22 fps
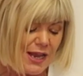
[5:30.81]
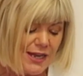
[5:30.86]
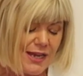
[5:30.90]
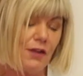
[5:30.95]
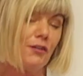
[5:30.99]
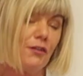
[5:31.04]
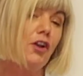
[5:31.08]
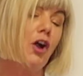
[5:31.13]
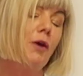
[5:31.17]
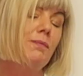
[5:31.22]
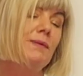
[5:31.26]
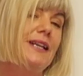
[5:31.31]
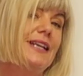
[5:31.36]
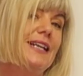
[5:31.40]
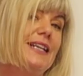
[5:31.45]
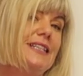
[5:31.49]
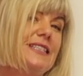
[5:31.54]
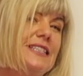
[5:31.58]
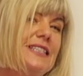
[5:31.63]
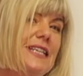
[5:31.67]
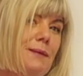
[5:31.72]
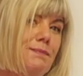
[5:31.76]
Now, a couple of
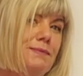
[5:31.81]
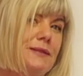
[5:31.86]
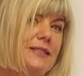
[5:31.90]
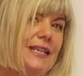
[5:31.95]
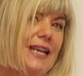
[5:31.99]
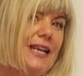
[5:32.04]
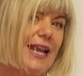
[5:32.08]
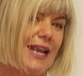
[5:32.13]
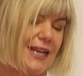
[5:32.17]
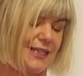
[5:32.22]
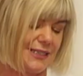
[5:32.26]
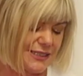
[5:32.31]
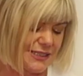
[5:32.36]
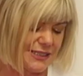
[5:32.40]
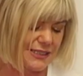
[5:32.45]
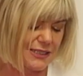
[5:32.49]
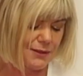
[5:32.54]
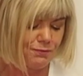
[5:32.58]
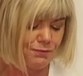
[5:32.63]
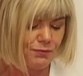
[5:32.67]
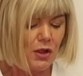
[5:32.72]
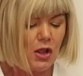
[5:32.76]
little tips and
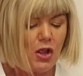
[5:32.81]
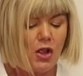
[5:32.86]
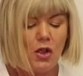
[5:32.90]
hints.